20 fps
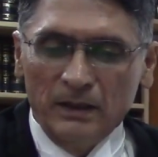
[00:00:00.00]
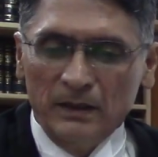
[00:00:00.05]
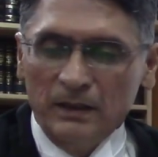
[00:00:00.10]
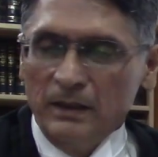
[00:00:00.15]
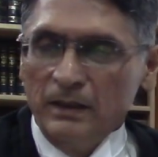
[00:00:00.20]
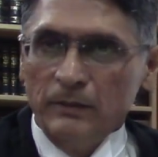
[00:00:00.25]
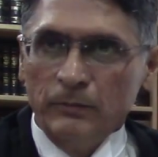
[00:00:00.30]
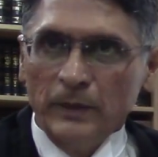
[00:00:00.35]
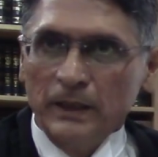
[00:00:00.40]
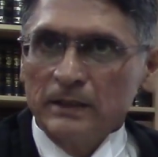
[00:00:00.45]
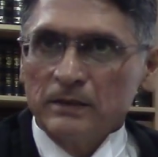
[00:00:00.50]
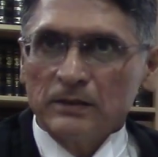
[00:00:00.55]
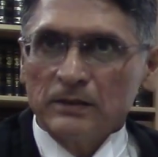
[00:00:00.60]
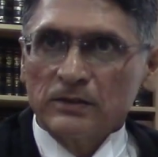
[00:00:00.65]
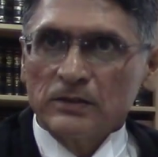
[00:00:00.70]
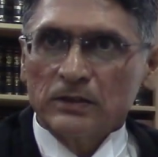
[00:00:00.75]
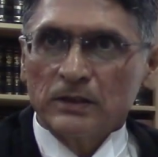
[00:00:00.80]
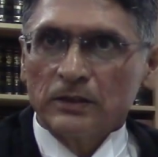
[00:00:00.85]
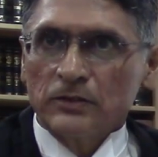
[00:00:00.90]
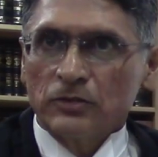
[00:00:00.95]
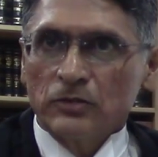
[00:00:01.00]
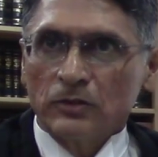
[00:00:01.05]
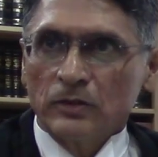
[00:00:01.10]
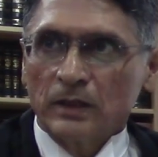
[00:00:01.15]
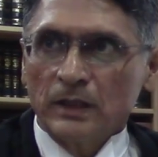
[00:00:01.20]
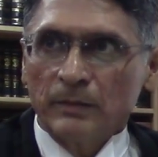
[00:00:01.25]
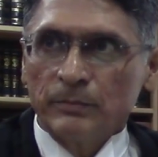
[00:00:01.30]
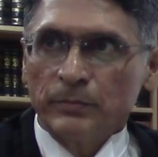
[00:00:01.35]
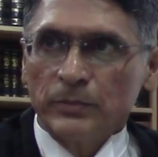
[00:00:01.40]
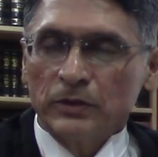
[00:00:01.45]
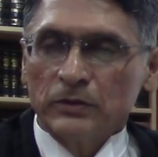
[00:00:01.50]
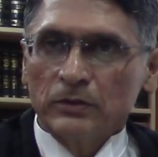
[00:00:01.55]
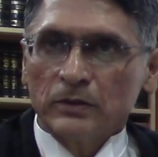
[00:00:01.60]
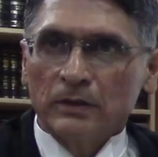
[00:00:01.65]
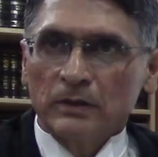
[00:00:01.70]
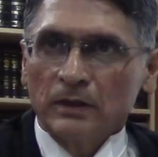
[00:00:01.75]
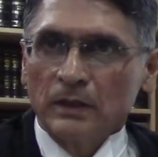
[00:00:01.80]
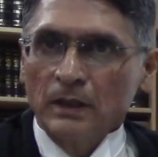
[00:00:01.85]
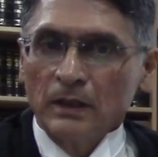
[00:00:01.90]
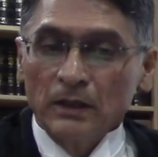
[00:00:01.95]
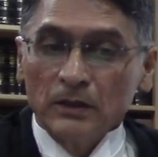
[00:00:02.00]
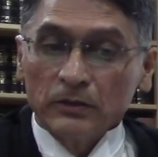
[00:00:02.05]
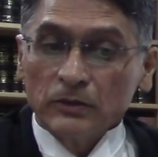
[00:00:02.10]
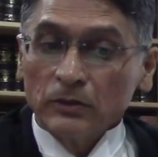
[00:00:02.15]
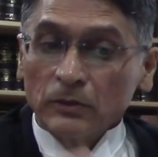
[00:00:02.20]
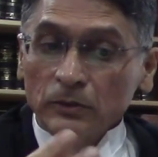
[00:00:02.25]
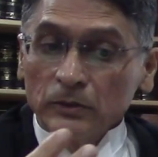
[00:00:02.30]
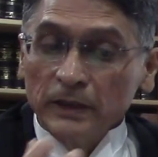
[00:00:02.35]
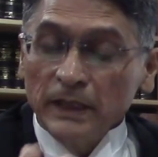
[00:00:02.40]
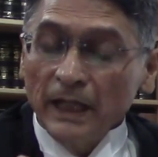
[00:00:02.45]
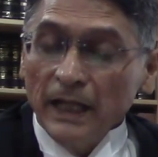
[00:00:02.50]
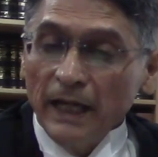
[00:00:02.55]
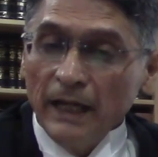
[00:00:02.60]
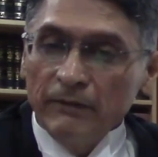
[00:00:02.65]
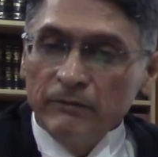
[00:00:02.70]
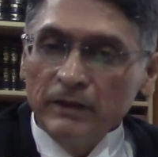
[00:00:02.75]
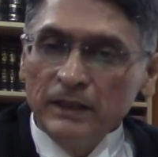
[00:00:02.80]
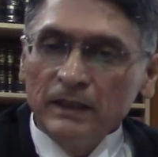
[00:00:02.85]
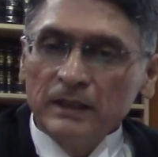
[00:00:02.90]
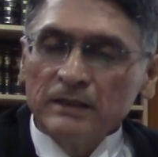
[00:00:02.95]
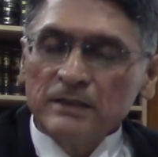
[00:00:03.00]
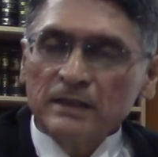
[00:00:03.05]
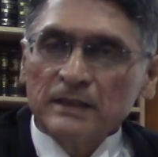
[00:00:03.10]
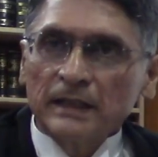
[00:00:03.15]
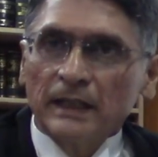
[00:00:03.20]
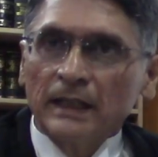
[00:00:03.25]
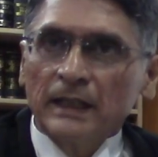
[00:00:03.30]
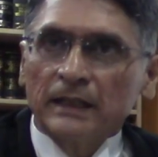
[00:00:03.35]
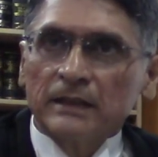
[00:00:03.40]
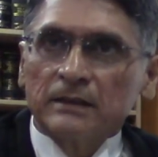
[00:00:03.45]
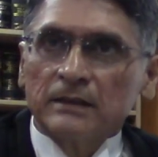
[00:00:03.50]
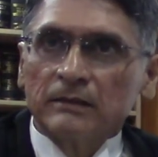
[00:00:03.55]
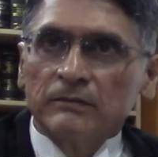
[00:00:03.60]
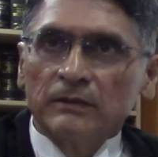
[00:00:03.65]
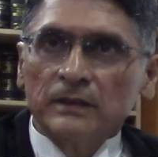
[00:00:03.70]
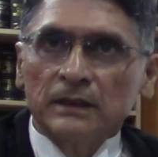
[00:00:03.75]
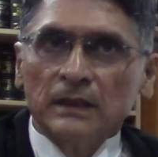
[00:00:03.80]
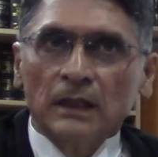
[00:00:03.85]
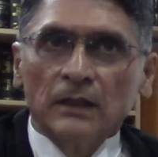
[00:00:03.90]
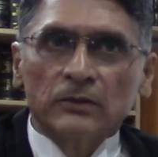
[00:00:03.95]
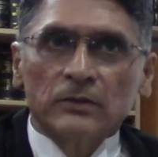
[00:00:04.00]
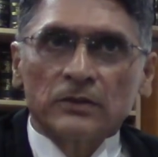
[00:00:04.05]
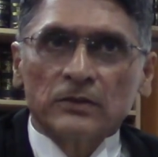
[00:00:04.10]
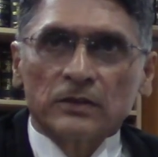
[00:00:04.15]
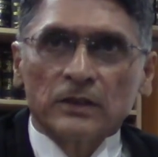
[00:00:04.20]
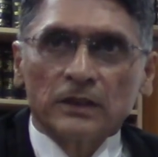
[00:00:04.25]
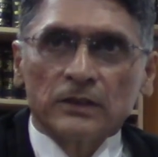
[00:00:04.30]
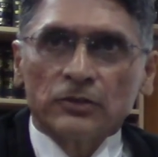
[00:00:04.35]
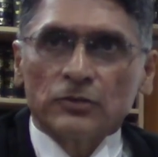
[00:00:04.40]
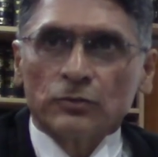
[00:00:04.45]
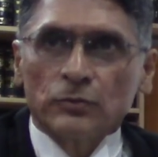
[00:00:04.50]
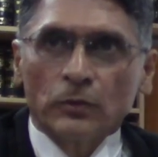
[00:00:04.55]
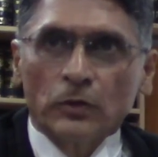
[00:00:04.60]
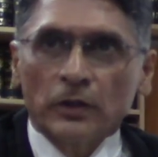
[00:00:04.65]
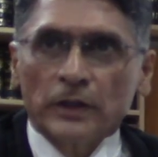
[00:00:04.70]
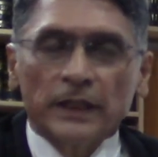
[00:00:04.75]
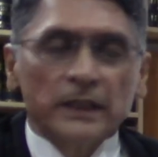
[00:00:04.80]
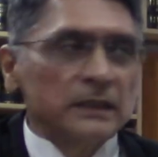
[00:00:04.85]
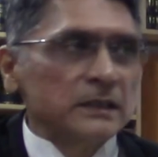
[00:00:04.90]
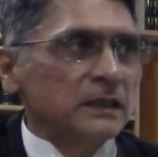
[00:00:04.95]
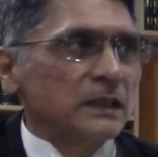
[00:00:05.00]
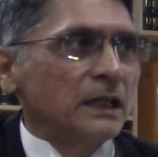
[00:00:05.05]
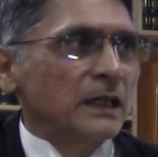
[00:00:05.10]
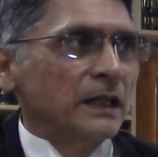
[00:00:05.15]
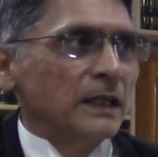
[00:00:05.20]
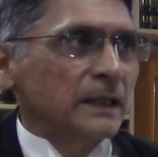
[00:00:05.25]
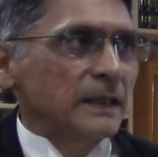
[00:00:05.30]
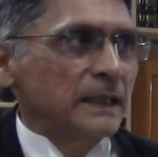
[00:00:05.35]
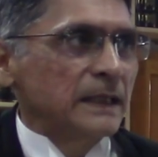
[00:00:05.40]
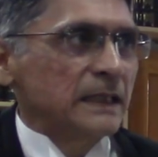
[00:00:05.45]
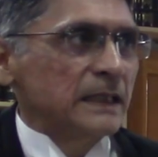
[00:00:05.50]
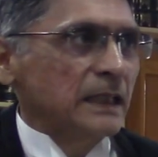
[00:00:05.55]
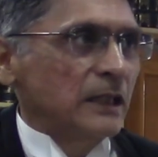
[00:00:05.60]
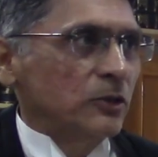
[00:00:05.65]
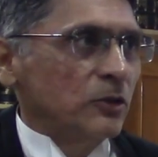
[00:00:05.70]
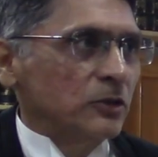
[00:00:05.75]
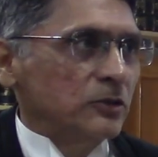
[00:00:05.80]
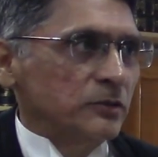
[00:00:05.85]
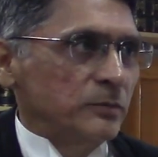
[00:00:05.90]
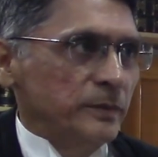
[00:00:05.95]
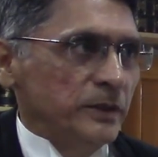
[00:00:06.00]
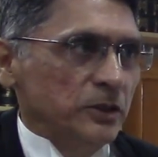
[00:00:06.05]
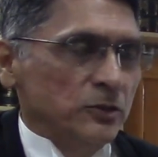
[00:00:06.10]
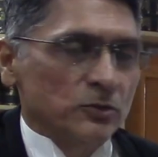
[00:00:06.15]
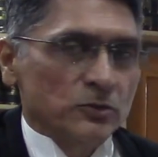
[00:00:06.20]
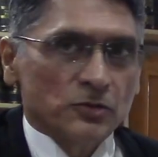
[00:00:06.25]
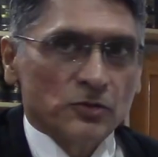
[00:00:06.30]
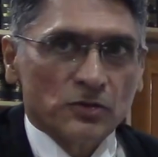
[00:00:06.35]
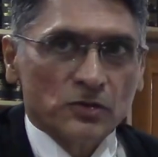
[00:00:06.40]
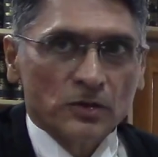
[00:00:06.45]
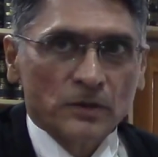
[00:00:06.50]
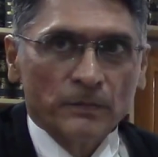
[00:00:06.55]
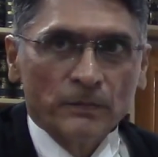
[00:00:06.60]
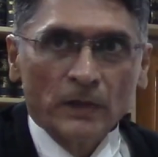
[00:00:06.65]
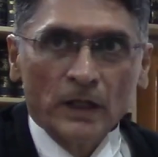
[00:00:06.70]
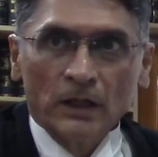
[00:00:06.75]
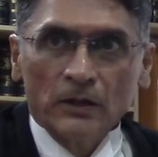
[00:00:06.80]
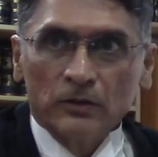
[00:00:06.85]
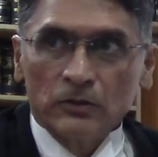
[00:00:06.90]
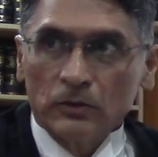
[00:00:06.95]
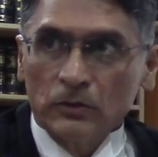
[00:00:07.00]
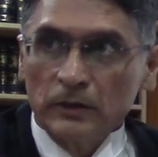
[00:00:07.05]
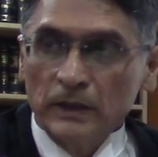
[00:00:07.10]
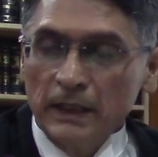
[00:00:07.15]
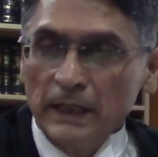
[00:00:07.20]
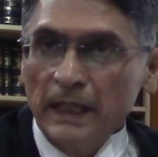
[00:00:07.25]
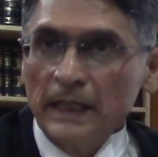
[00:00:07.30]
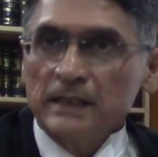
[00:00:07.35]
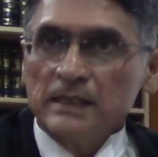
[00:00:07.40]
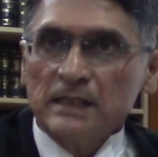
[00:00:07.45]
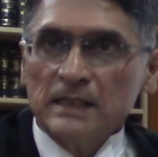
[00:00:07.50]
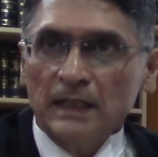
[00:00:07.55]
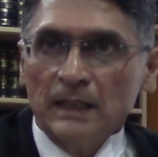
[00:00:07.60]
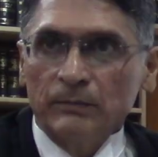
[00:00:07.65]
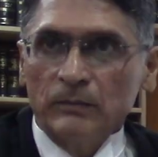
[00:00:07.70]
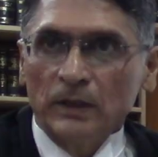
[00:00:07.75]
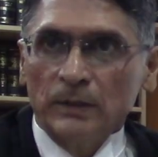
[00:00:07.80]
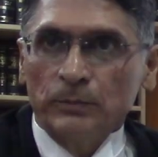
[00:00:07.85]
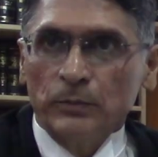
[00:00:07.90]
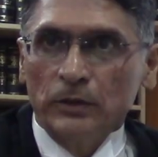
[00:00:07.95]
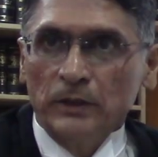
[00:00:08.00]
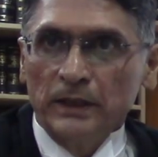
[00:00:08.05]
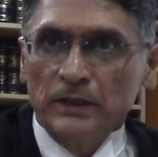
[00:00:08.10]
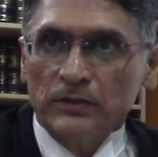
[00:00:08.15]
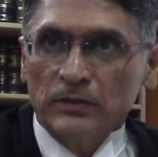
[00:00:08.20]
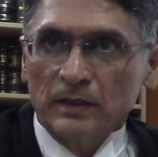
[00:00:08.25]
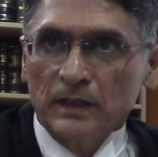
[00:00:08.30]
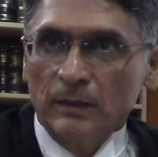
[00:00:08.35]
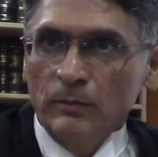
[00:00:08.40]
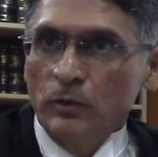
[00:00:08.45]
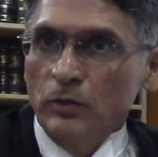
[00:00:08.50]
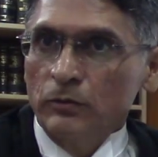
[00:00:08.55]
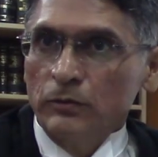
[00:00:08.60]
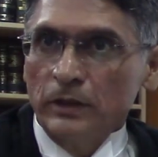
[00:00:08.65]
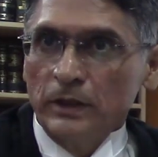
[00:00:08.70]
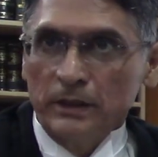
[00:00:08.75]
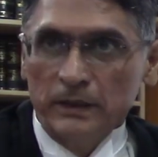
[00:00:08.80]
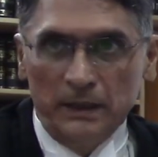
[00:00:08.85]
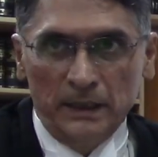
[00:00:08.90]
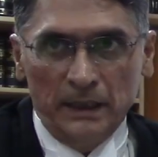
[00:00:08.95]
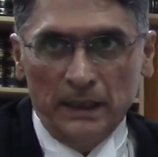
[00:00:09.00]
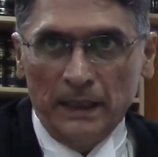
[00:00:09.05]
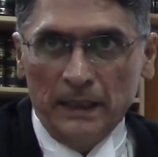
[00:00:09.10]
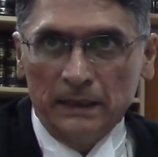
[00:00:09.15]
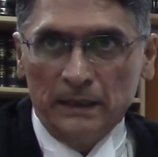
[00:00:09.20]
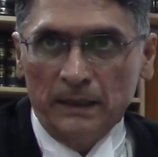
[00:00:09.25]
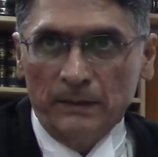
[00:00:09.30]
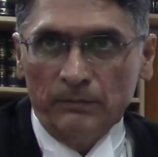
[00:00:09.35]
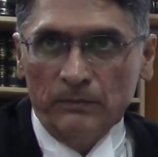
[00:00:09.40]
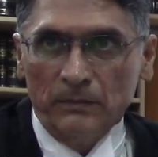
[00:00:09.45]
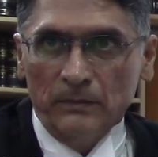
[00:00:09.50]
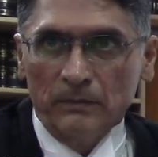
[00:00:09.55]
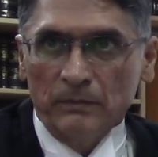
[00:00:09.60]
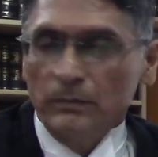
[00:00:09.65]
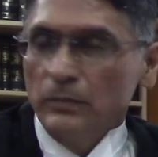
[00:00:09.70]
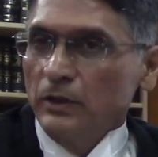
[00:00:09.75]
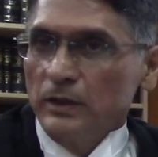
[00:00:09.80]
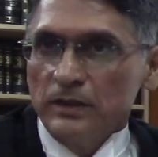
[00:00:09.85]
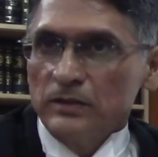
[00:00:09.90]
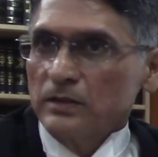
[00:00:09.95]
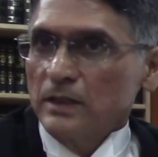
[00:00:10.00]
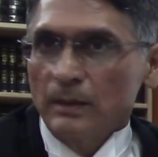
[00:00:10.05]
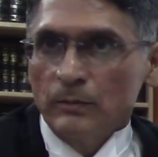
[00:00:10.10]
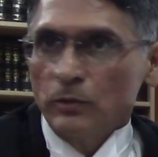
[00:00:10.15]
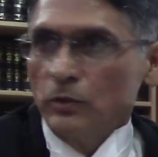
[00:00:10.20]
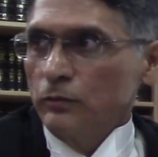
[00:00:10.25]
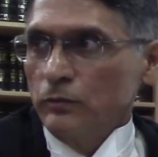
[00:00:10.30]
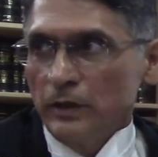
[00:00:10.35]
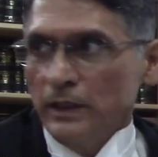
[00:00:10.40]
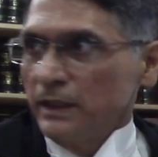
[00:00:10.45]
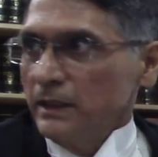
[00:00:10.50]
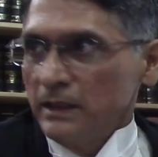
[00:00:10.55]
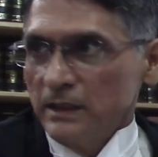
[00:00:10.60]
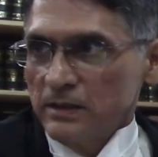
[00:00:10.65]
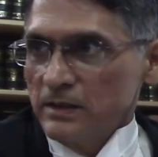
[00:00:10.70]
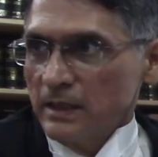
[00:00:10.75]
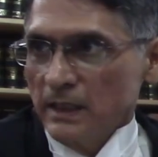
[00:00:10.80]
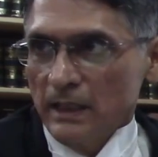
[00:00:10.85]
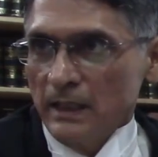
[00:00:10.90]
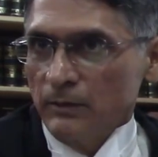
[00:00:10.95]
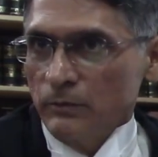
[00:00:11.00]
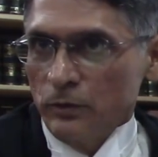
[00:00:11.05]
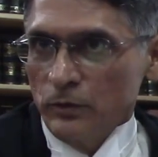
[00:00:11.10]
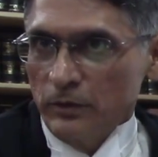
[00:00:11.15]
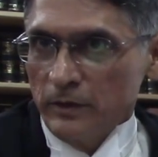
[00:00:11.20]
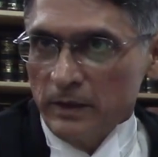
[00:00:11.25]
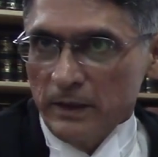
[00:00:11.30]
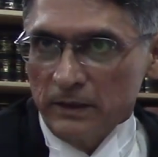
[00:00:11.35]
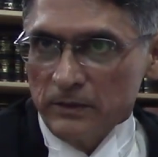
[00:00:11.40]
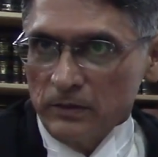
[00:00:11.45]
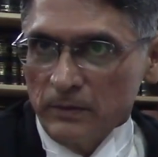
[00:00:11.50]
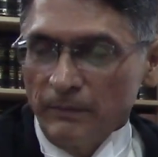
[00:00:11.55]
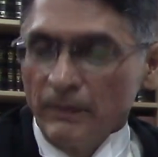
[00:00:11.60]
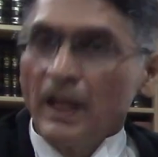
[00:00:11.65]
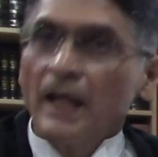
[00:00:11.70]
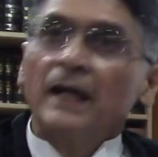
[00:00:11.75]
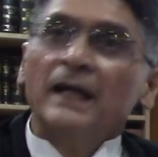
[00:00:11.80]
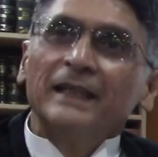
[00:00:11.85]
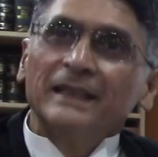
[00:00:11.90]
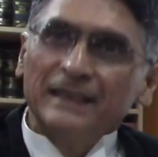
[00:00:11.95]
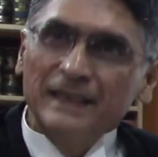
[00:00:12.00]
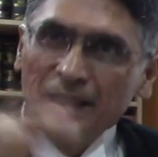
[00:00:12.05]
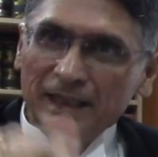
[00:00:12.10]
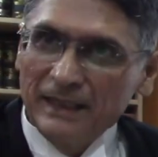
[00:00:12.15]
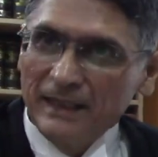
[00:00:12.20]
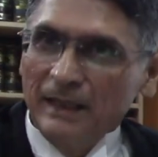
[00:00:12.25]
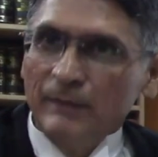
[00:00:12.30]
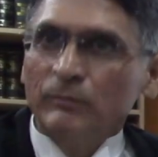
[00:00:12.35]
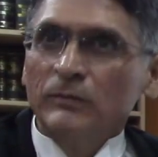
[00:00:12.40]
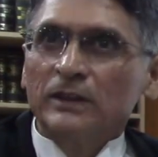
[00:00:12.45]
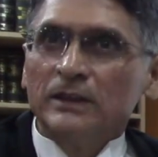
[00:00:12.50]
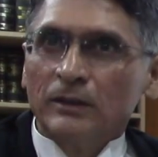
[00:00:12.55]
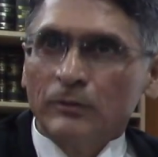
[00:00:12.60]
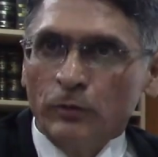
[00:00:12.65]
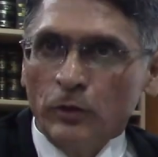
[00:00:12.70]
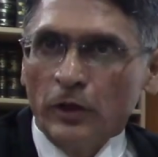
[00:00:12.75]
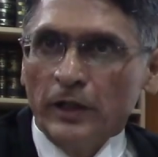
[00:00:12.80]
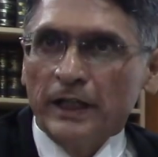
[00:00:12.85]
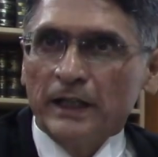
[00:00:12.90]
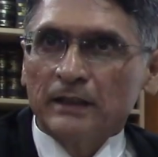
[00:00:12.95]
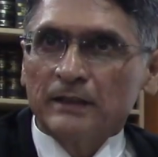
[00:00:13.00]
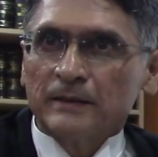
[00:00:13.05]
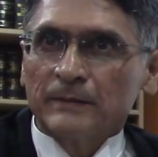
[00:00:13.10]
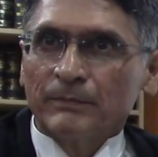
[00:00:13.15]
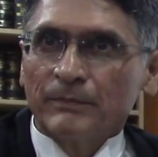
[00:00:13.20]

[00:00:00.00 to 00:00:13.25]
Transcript: He went and searched your computer. So the evidence collected without search warrant cannot be used. So the next time the police come over, deny them. Police came over, he said, I won't listen. They came with a warrant.